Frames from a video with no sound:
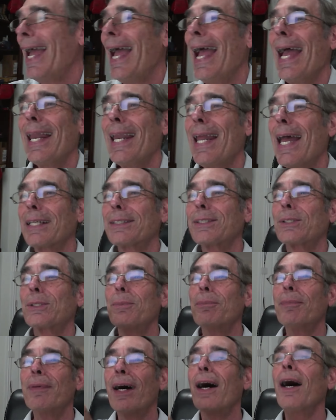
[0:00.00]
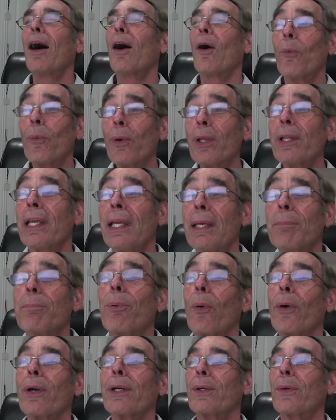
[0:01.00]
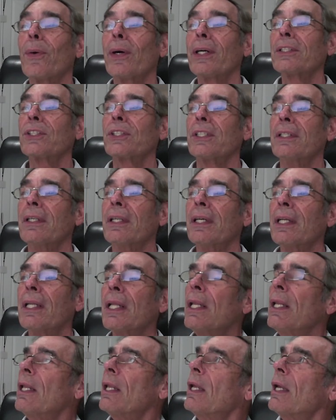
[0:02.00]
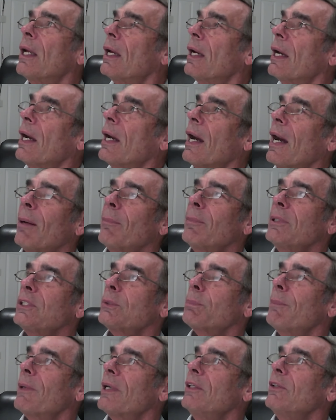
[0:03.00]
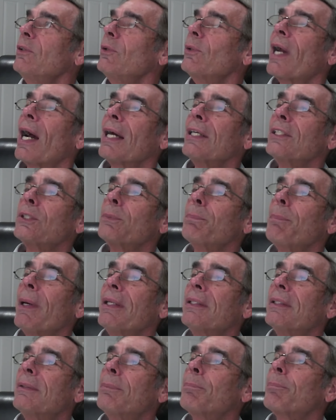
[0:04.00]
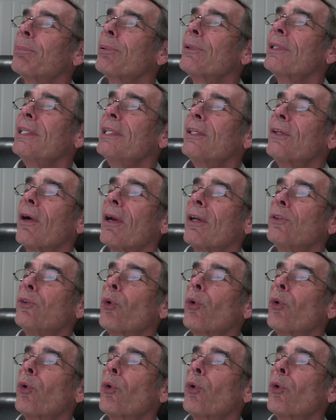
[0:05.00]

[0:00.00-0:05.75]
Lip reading: and asked him a really important question. How much money you guys spend per year on